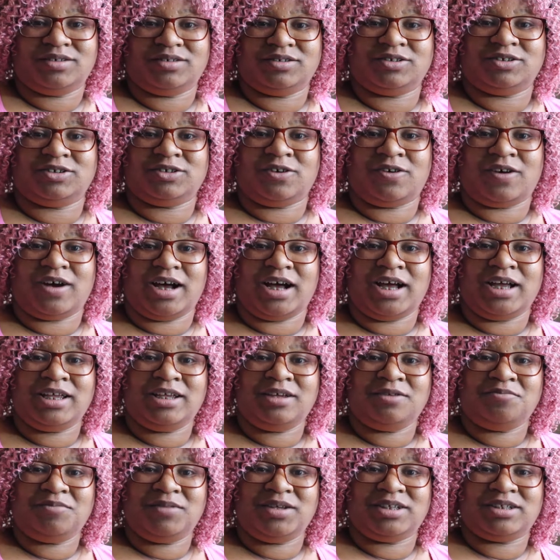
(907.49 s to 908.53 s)
So I
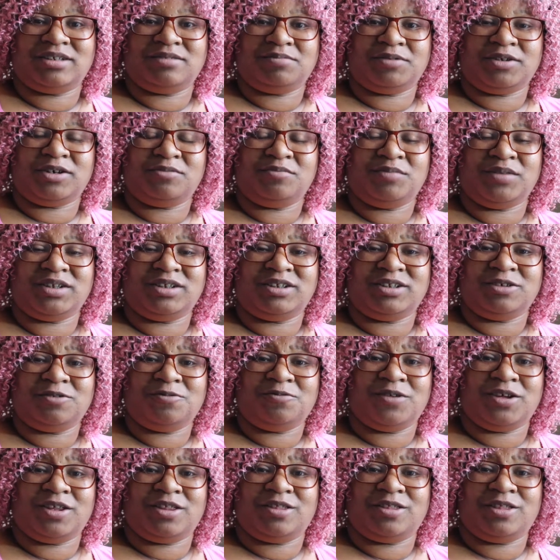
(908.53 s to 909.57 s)
am
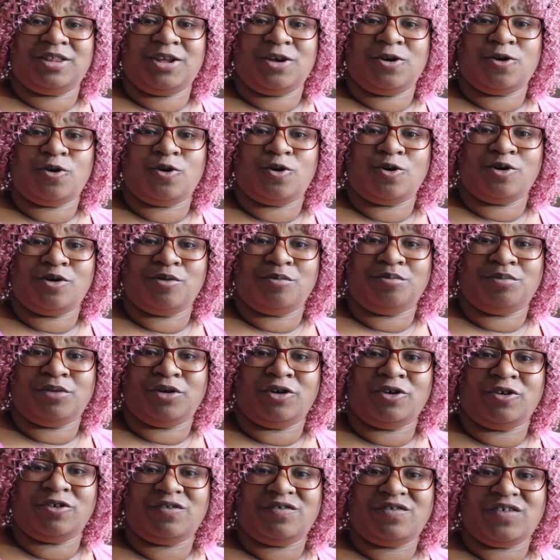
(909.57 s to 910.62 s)
experimenting with the whole
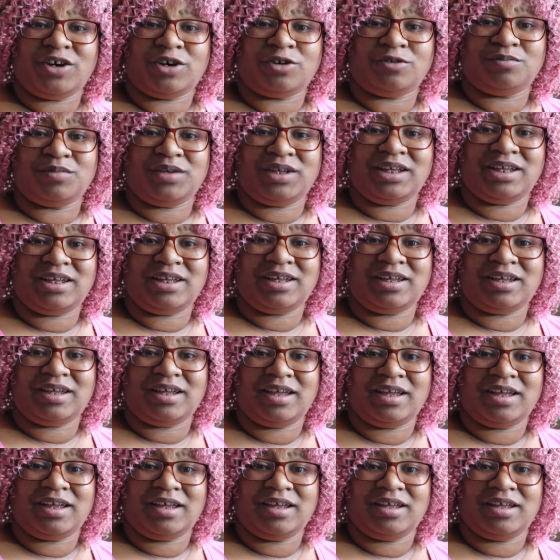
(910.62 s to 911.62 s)
bulk filming